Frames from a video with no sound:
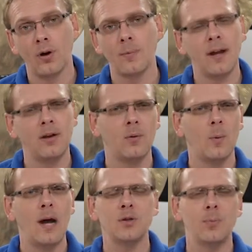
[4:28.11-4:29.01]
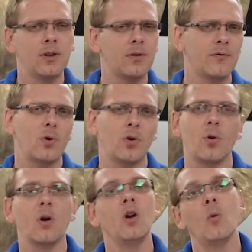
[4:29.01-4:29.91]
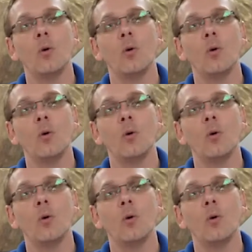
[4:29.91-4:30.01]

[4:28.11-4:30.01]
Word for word: And you might go, why'd you pick the 4 core?